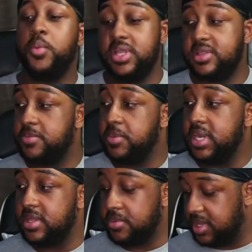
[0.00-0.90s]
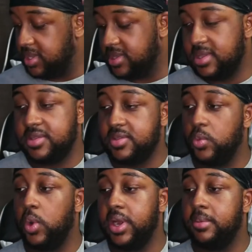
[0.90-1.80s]
to spin this because this is
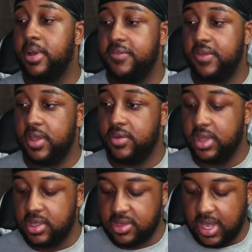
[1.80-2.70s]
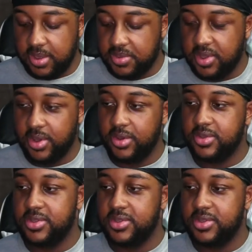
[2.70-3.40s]
one of my favorite escape songs,